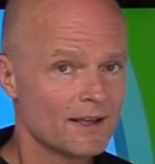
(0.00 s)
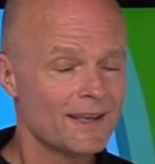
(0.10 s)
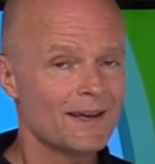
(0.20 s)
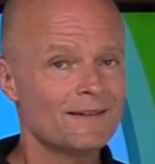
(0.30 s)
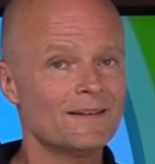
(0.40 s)

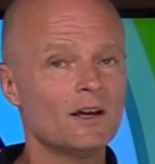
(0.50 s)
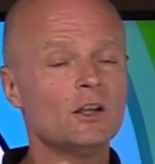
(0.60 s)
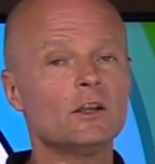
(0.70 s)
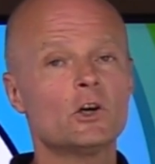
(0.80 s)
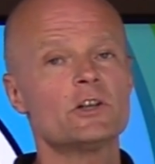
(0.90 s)
get a
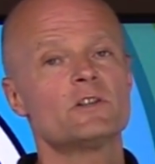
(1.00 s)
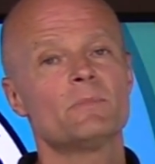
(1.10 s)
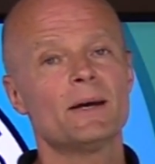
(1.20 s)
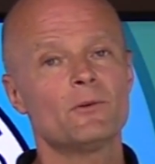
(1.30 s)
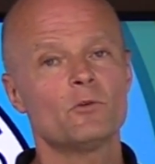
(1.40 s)
large
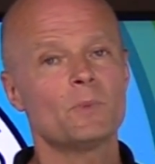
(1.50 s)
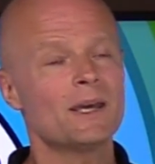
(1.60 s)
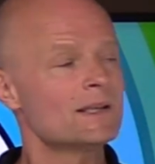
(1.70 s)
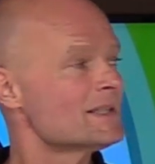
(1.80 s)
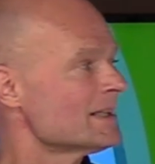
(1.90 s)
amount of
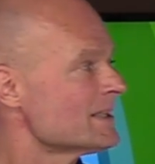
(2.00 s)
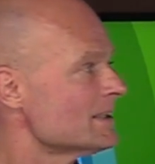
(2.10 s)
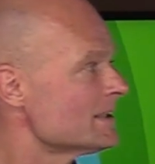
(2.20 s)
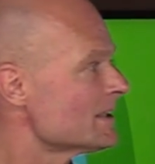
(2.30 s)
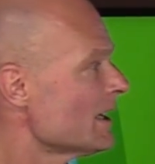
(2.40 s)

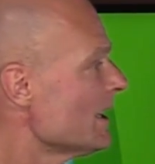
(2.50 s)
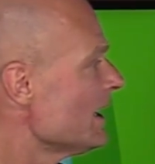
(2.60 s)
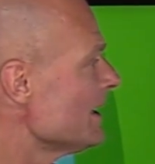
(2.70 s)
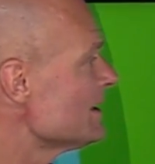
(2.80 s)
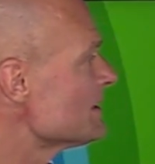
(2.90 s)
omega-6s.
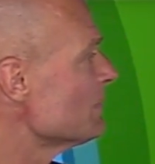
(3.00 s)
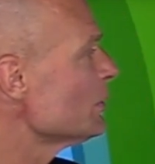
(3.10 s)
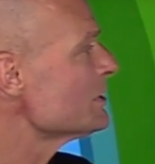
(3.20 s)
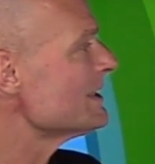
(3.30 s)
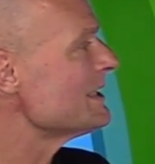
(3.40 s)
It is
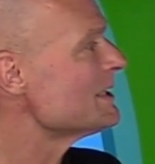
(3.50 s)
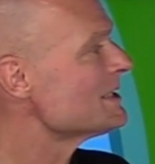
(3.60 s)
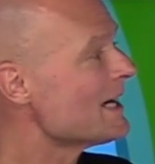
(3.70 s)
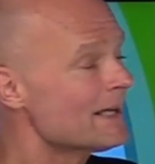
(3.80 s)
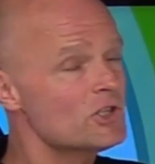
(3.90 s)
mostly
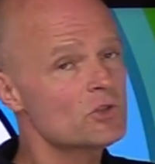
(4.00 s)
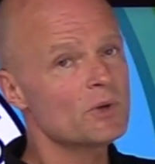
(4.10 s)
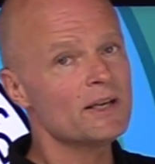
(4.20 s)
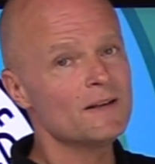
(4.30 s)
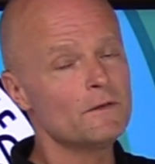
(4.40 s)

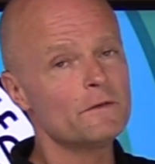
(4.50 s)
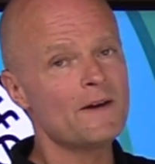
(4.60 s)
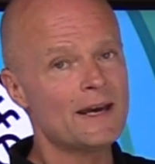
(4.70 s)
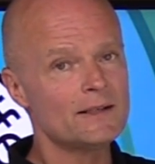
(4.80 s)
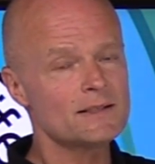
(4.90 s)
saturated
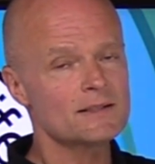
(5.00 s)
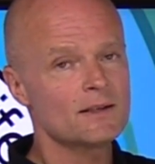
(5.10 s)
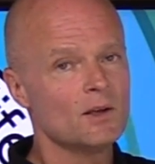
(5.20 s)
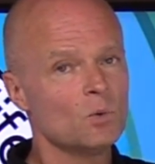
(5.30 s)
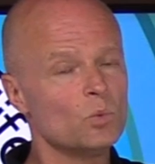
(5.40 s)
fats,
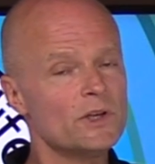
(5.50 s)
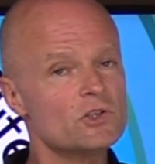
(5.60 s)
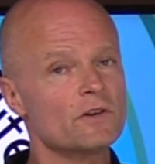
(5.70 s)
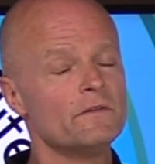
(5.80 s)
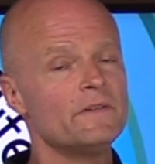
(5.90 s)

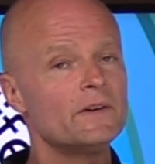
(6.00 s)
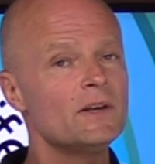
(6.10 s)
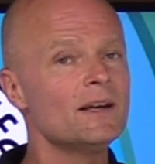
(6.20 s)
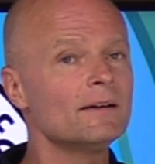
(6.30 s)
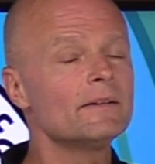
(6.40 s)
which are
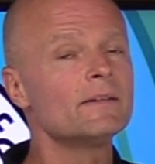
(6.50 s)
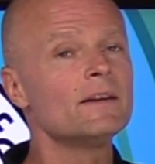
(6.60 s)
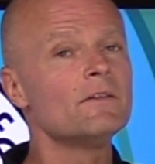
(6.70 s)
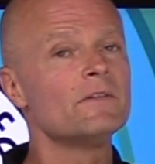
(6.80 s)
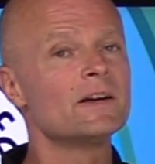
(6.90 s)
very
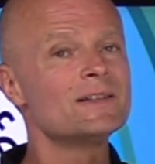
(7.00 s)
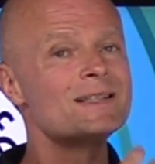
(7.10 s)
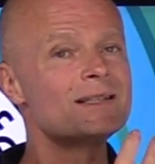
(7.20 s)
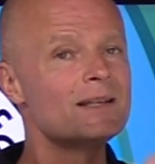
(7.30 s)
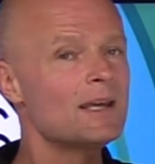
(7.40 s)
healthy, very
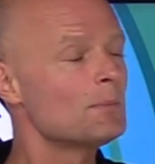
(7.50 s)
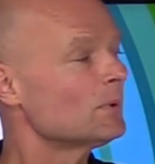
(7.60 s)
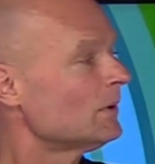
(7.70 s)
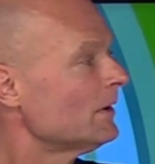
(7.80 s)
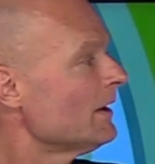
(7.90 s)

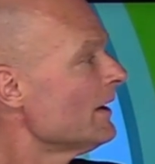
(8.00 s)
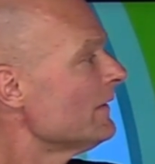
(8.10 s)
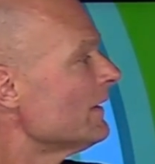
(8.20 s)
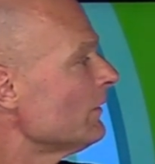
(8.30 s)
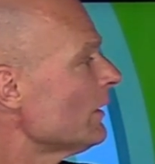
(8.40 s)
stable.
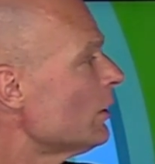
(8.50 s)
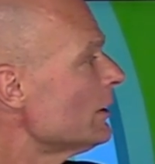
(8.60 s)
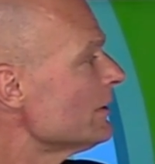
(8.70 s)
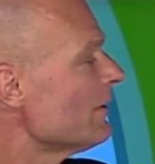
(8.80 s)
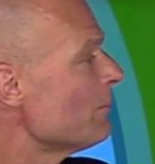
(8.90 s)

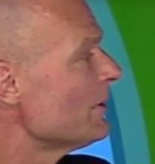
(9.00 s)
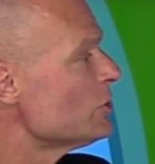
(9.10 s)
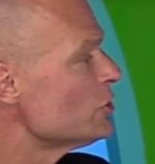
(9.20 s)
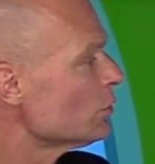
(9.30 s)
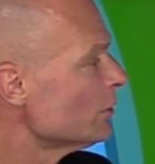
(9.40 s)
The, the
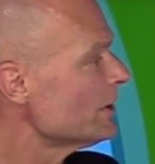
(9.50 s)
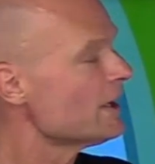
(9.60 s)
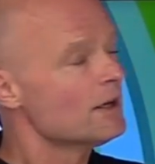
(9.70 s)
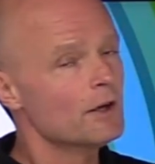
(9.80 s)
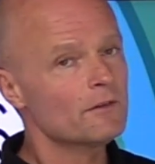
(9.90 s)

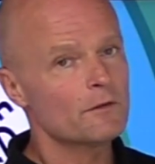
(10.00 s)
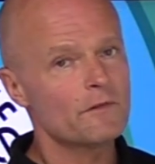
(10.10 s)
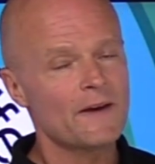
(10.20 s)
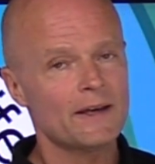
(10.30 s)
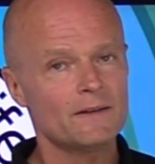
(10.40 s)
majority of the
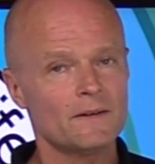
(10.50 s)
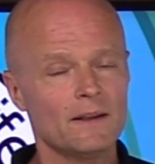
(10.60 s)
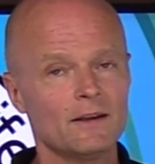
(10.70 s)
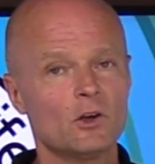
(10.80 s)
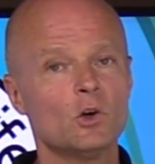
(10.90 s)
fat
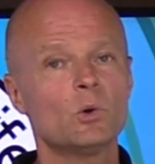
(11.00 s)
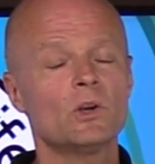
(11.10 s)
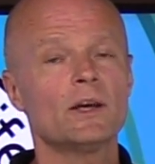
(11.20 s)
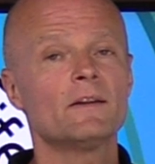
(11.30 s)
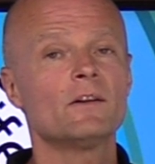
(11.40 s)
in
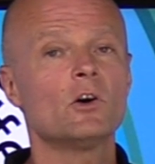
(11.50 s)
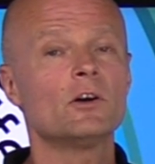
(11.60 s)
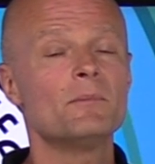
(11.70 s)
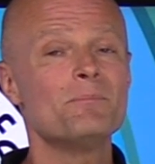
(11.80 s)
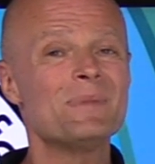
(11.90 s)
coconut
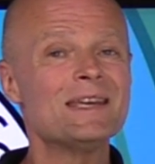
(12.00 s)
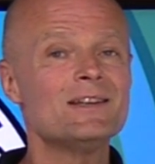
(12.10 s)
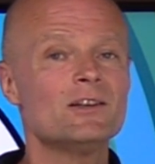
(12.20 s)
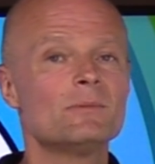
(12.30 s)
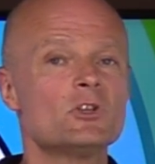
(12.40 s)
are
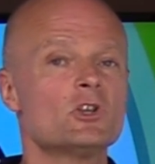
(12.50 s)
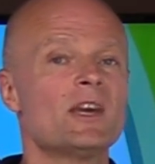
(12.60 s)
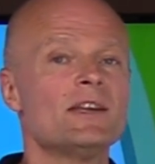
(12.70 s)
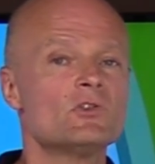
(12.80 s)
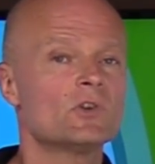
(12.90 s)
medium
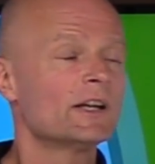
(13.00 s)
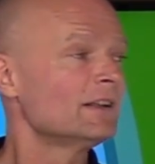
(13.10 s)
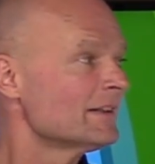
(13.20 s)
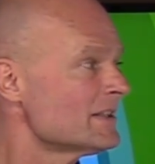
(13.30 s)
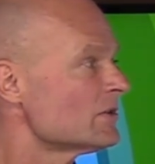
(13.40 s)
chain
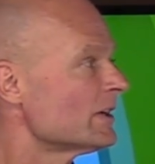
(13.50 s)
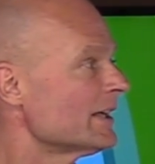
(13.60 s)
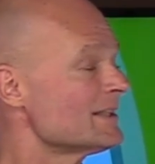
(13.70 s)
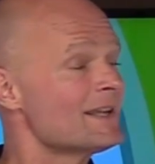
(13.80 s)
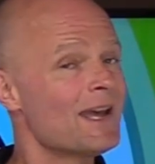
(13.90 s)

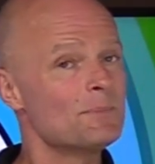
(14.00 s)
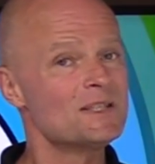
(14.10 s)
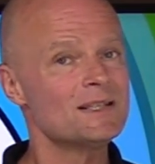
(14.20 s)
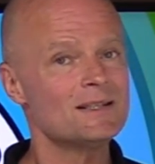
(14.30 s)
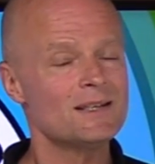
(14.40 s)
triglycerides.
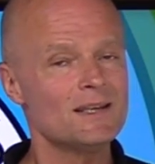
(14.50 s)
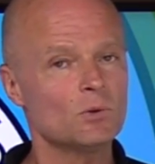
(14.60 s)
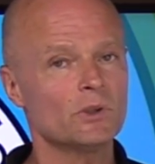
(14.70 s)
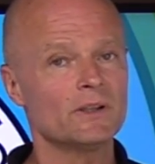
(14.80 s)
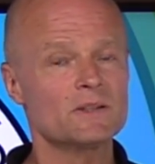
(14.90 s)
MCT
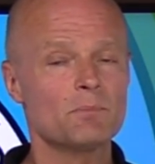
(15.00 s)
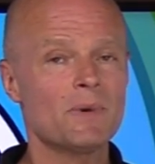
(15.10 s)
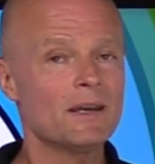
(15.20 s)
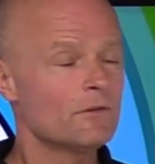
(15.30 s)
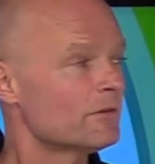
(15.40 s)
oil is
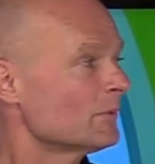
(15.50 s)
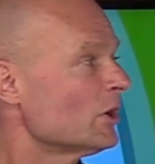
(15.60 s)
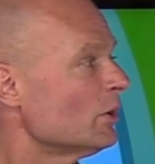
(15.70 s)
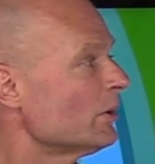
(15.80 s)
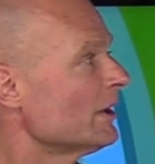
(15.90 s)
made from
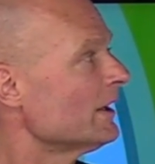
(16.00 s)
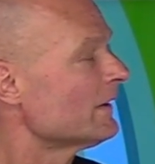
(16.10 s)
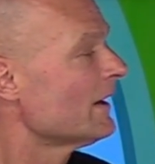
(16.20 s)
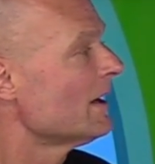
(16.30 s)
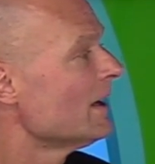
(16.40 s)
coconut.